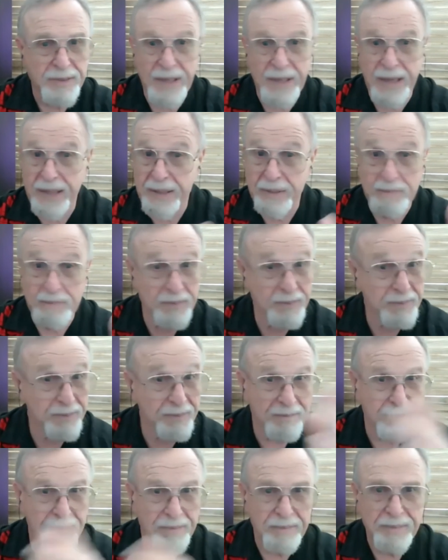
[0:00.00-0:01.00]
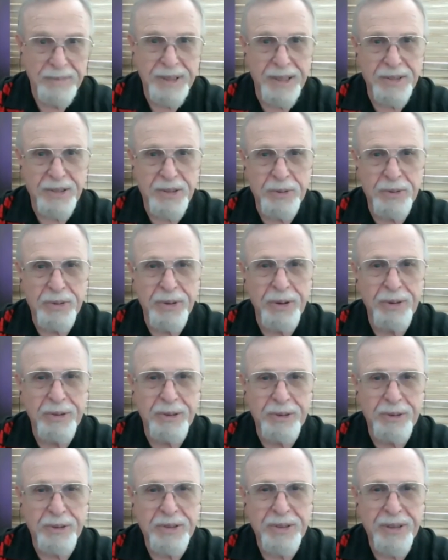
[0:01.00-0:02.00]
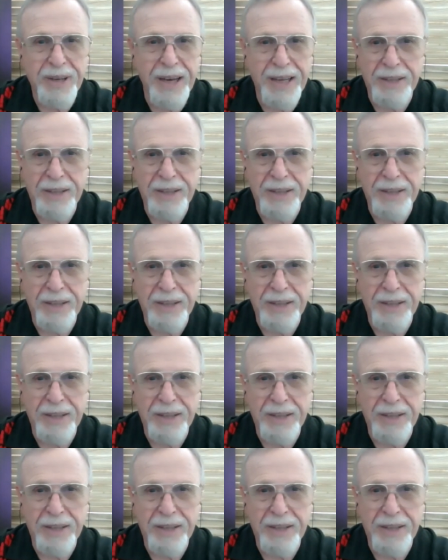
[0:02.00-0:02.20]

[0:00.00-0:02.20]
I, because who knows?